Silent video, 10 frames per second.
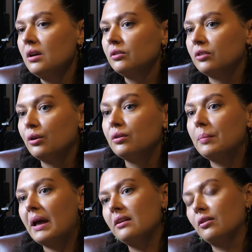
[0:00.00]
So
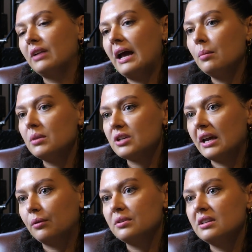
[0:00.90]
depending on how much
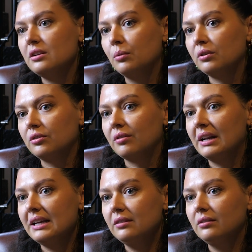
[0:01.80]
equity you want to
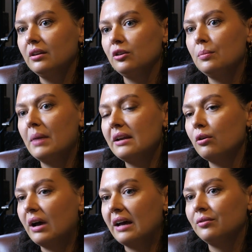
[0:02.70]
release, you may
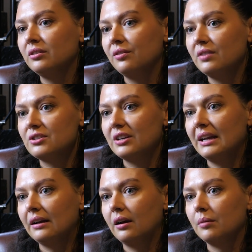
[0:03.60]
not have sufficient
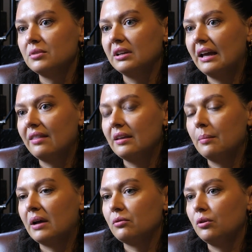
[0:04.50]
income to get the
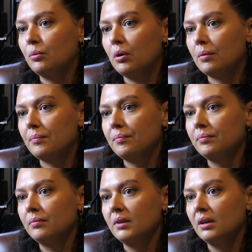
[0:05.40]
amount you want.
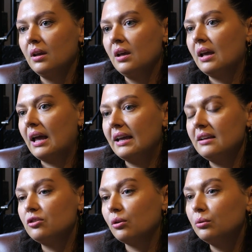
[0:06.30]

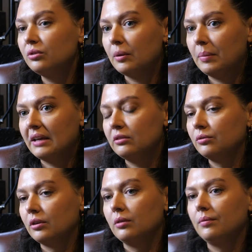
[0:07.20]
Age also plays a
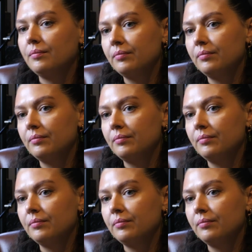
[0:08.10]
role.